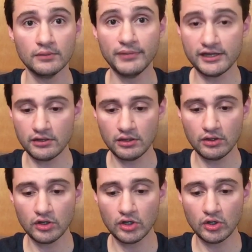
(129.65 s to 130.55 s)
But
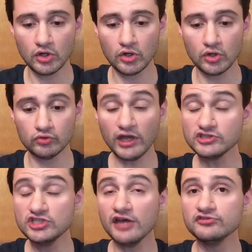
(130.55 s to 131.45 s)

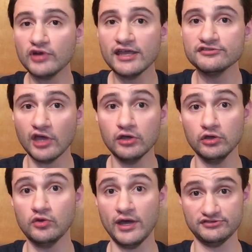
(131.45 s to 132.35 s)
Rush does raise a
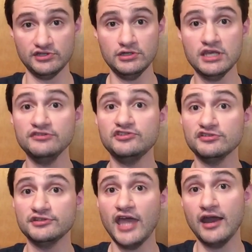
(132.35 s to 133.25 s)
good question. He's
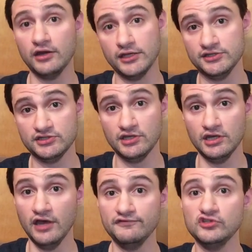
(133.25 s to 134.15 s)
just arrogant
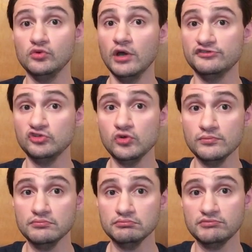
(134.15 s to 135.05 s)
enough to
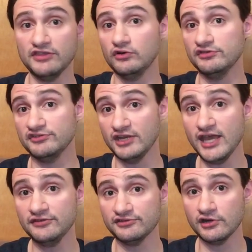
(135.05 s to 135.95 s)
assume that there isn't an
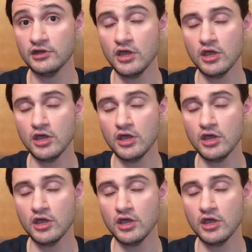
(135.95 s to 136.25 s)
answer.